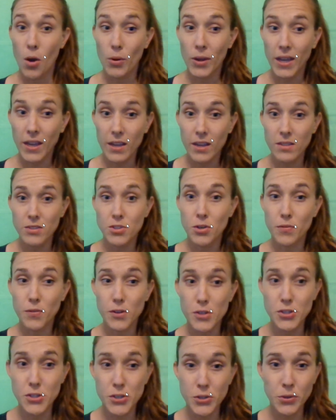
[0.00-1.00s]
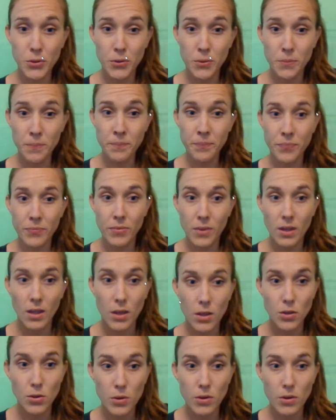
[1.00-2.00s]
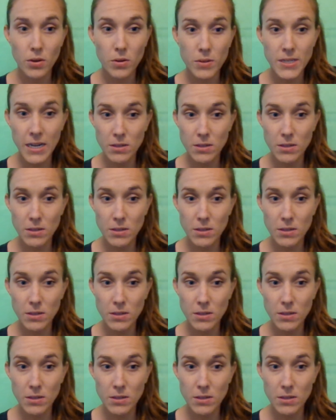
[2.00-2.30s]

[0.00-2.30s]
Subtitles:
Okay, so for Zoom, you go